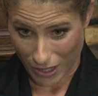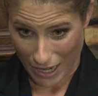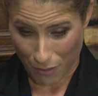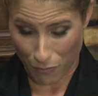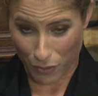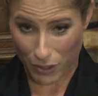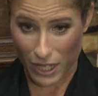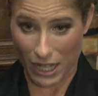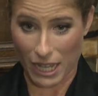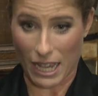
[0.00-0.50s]

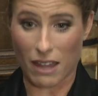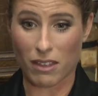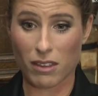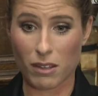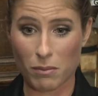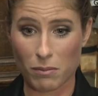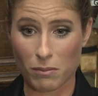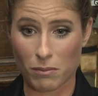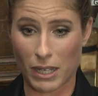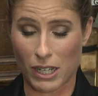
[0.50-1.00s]
everything at
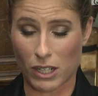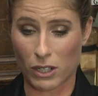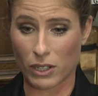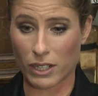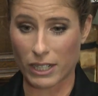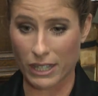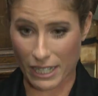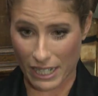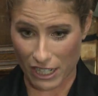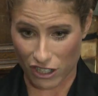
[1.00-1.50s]
them,
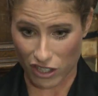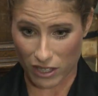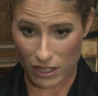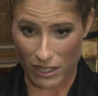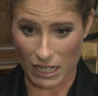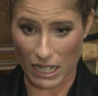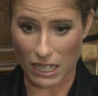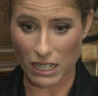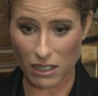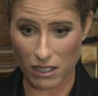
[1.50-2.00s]
including the kitchen
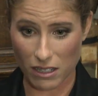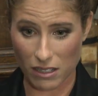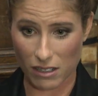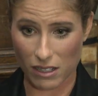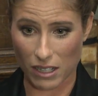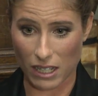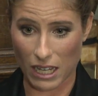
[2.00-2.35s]
sink,